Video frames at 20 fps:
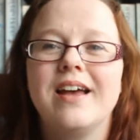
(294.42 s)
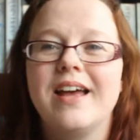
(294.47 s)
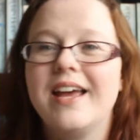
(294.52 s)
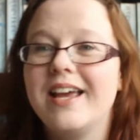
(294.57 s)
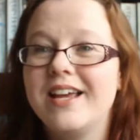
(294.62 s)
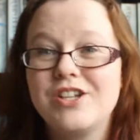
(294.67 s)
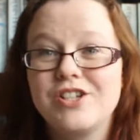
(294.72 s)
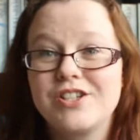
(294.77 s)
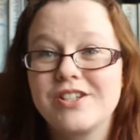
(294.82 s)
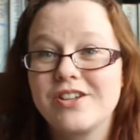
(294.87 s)

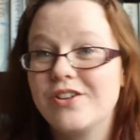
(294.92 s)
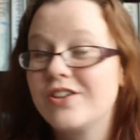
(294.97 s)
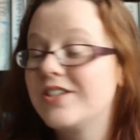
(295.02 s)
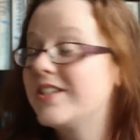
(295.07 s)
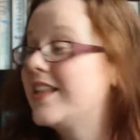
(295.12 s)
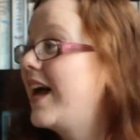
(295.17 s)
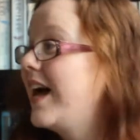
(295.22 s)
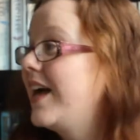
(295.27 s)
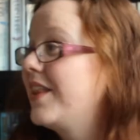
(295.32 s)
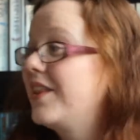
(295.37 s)
ages ago. It's
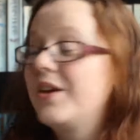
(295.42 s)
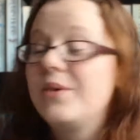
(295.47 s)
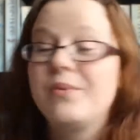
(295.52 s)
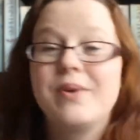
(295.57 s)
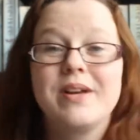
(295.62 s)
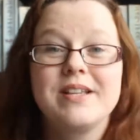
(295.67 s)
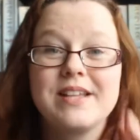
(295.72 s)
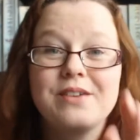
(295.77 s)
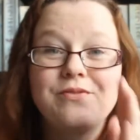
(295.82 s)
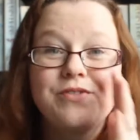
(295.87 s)
the hat that he
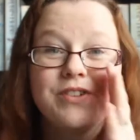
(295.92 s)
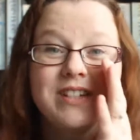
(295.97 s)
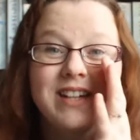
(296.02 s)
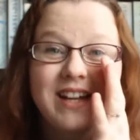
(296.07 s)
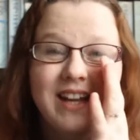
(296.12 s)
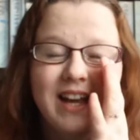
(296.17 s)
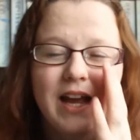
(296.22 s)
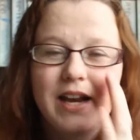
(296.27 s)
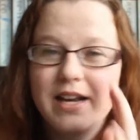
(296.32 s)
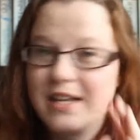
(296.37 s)
wears every
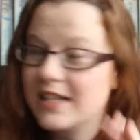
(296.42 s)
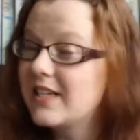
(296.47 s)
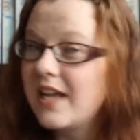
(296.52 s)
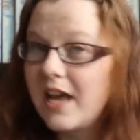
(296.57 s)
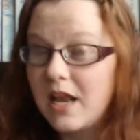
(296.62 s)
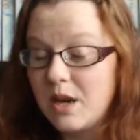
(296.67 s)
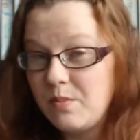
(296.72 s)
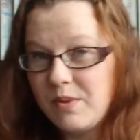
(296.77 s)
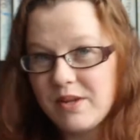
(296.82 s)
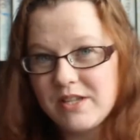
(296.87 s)
day and it's
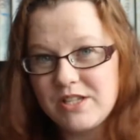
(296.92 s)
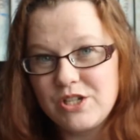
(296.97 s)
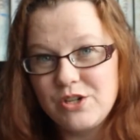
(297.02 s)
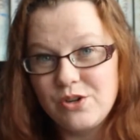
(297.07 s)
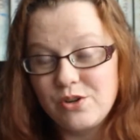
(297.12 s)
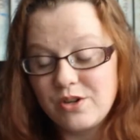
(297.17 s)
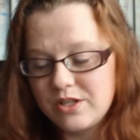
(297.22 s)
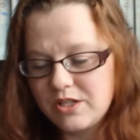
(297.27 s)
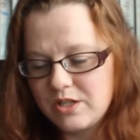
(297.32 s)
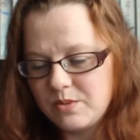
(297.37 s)
getting a bit
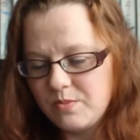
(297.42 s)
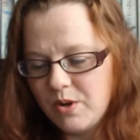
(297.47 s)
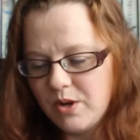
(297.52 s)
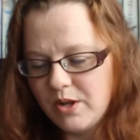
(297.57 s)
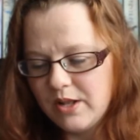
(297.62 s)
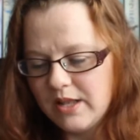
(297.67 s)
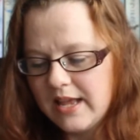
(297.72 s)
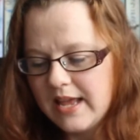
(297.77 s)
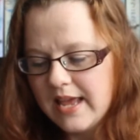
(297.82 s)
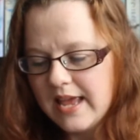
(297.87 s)
snug and
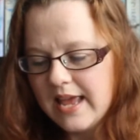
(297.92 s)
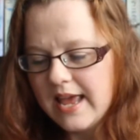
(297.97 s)
small.